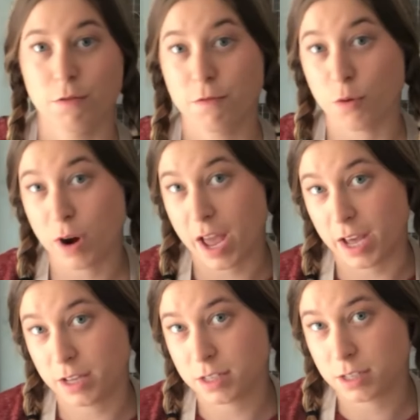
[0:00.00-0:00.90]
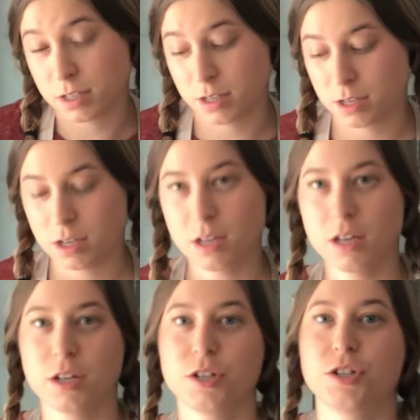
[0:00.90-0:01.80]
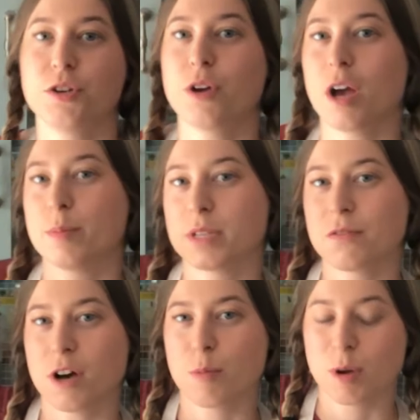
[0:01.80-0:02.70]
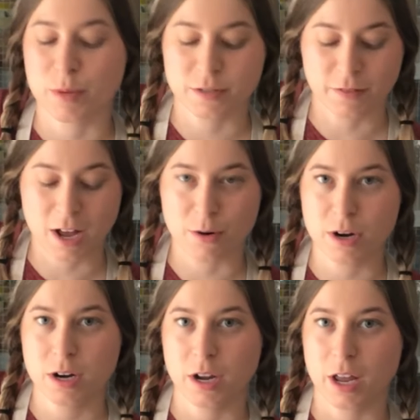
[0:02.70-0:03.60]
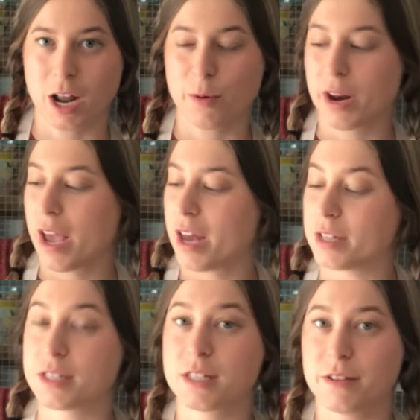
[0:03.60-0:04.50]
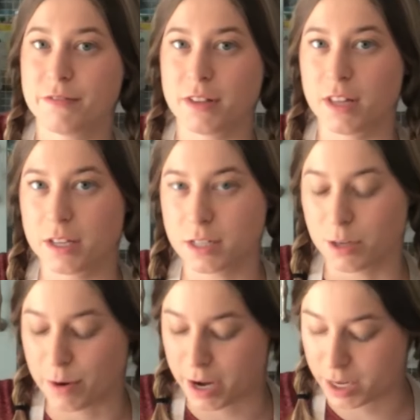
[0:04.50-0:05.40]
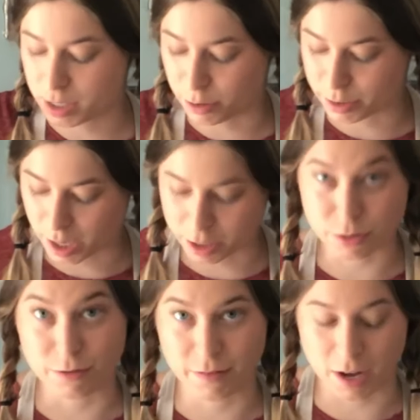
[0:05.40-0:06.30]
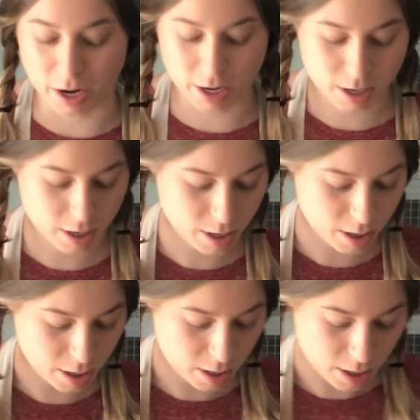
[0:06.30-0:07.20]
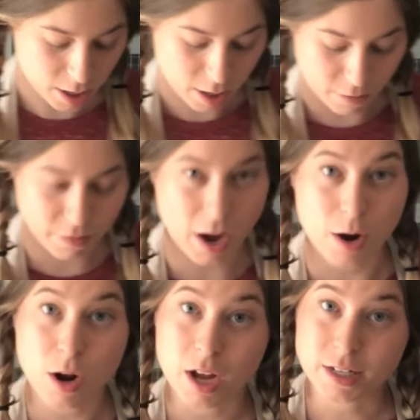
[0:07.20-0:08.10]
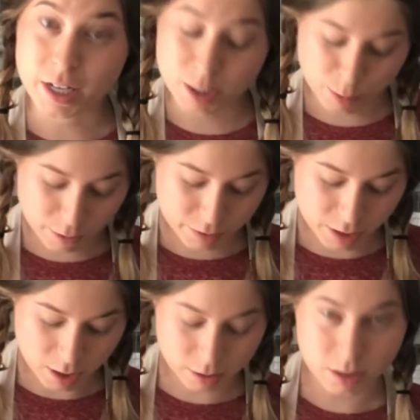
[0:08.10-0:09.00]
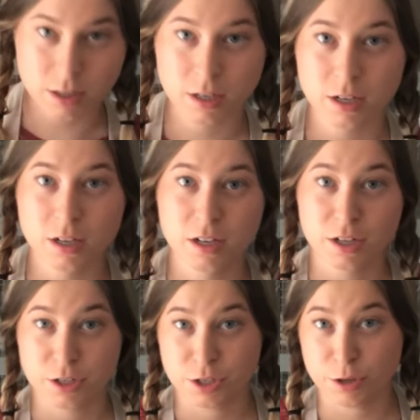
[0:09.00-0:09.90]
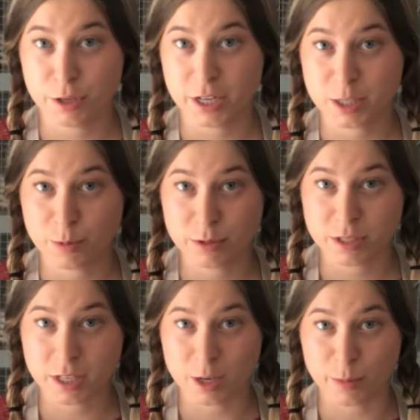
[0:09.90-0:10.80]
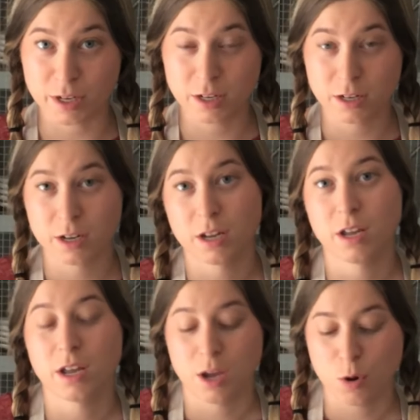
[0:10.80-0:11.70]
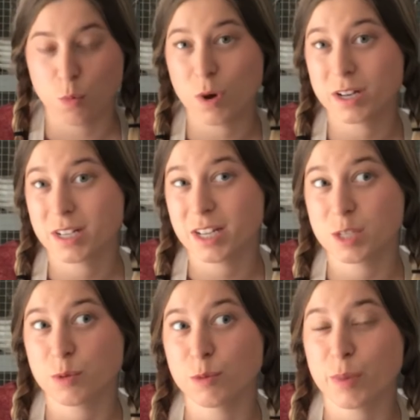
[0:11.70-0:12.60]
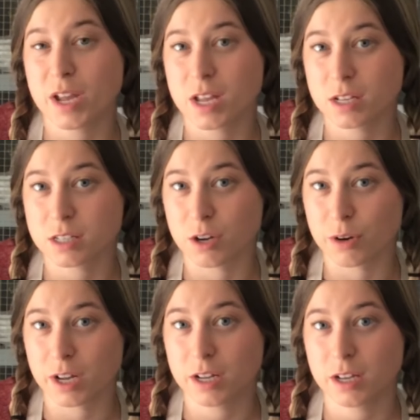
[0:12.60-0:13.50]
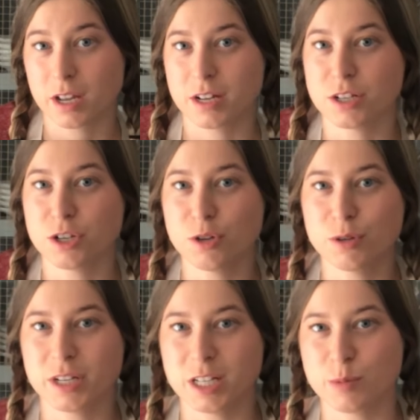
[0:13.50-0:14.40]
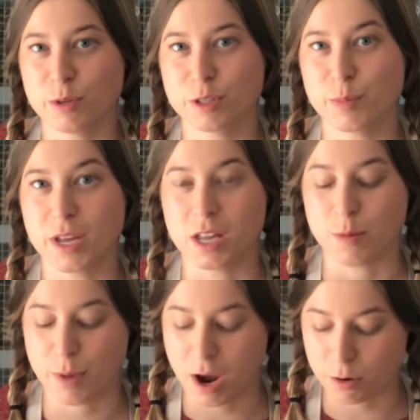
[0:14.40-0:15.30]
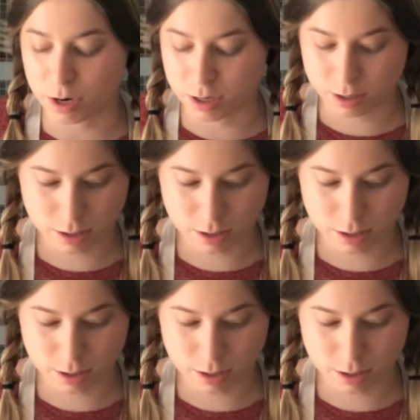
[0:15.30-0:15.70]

4 eggs, 2 cups of all-purpose flour, and I went ahead and sifted this already so it's extra fine. We've got a teaspoon of salt, 2 teaspoons cinnamon, 1 teaspoon baking soda, and 2 teaspoons baking powder.